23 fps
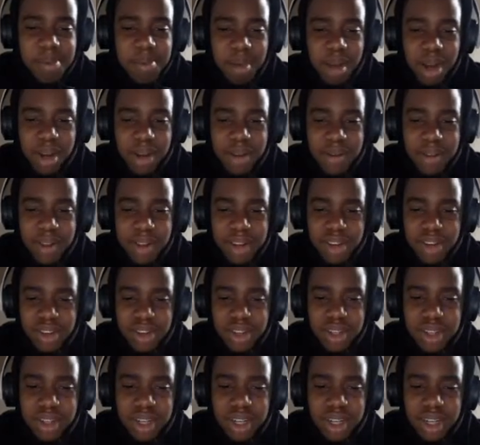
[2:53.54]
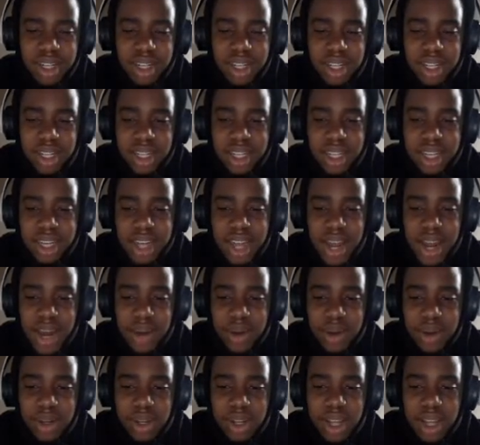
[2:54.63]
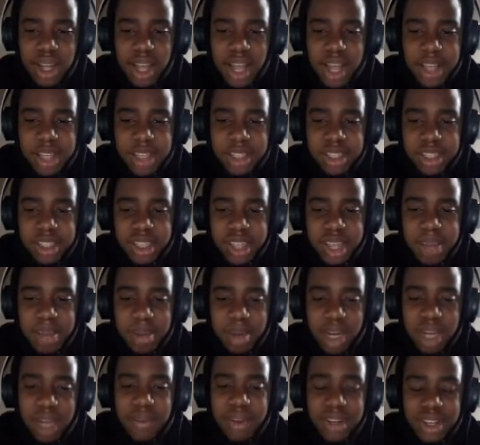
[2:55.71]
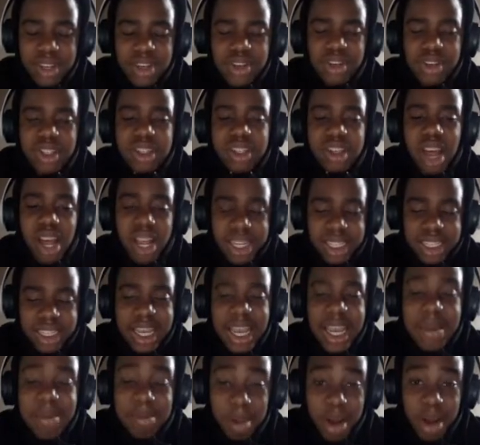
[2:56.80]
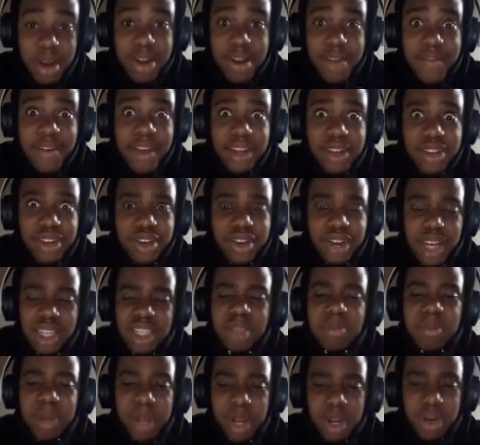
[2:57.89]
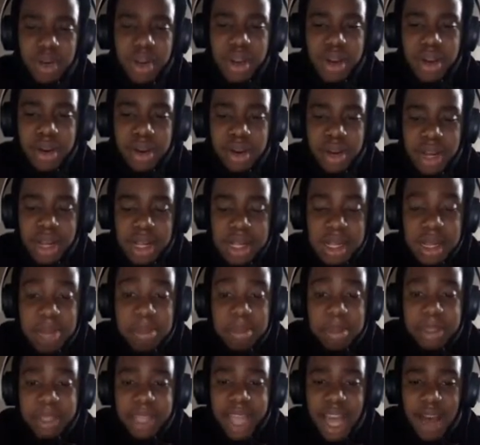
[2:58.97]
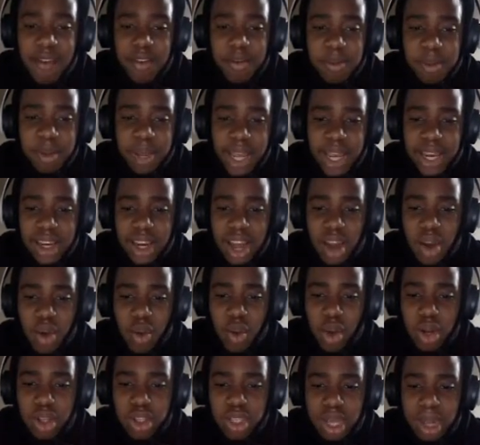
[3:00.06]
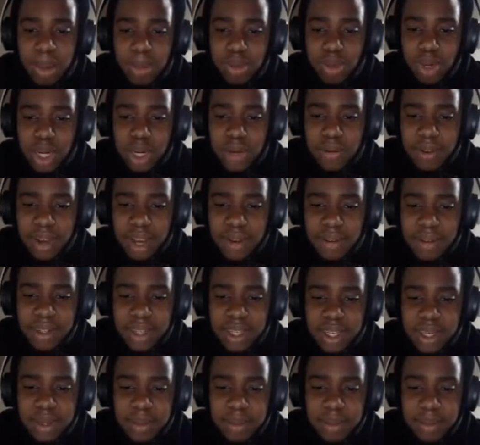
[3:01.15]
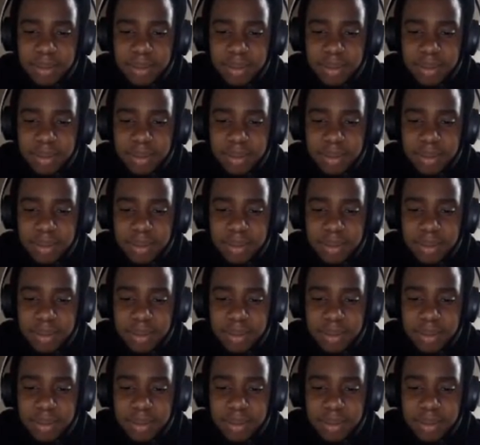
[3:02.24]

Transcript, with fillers: Bonaventure. Now, as Saint Bonaventure Saint Bonaventure has a better record, but they haven't played not one top 25 team.